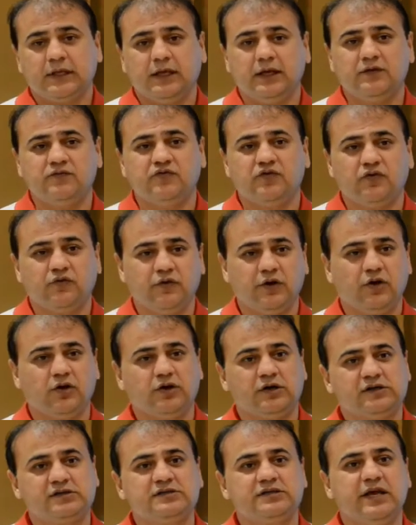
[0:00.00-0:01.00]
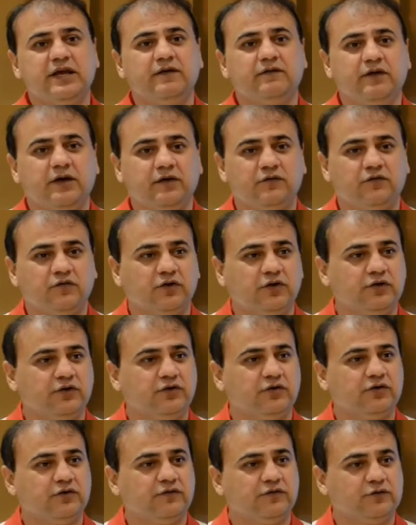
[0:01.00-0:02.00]
If you will not save it for
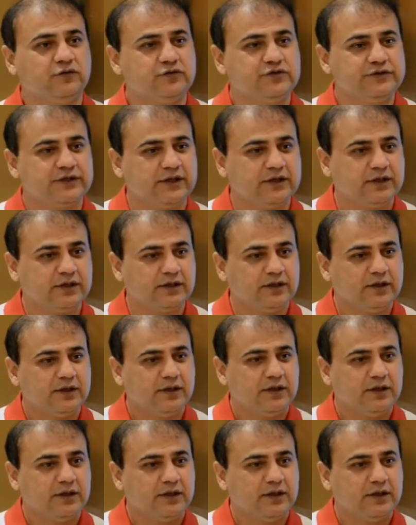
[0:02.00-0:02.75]
your future,